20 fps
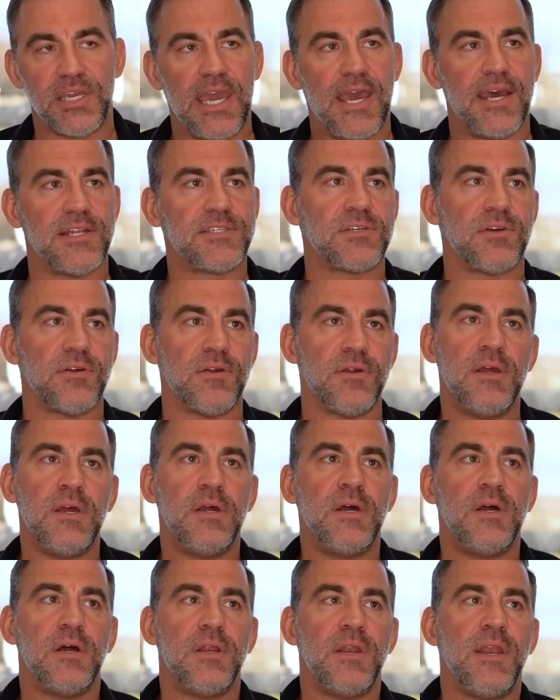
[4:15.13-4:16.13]
Cats are
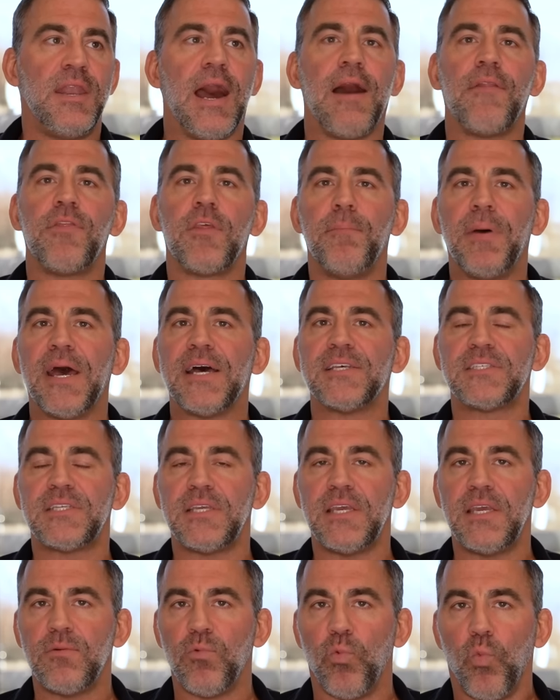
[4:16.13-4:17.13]
not the best
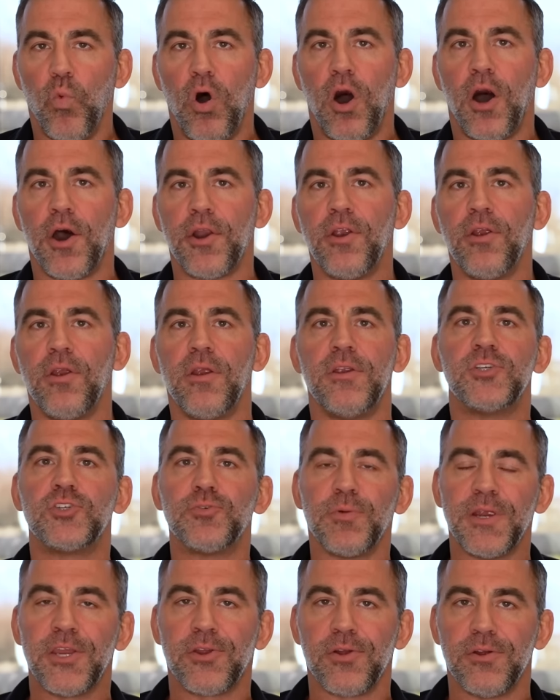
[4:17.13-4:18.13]
water
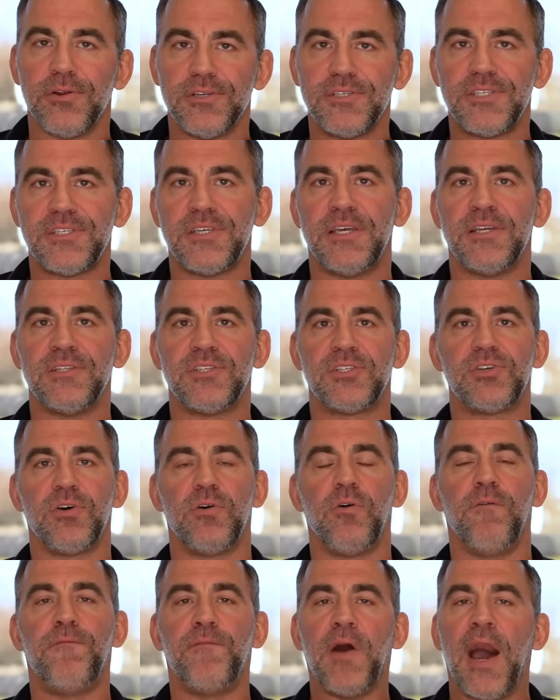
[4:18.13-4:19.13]
drinkers, and
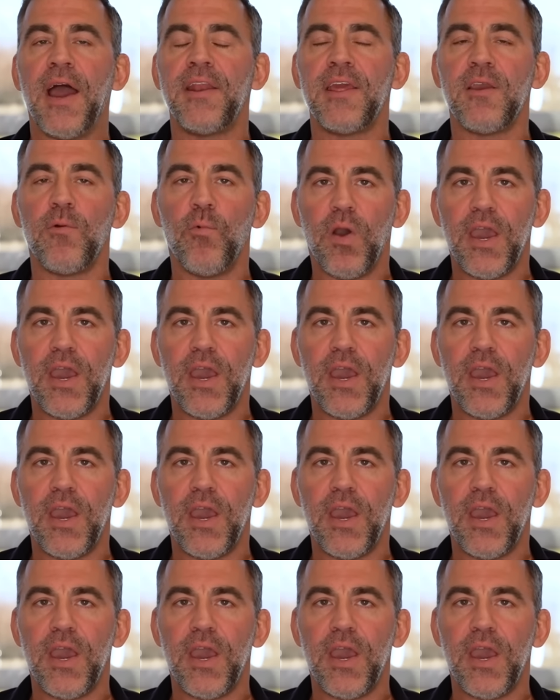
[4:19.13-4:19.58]
so finding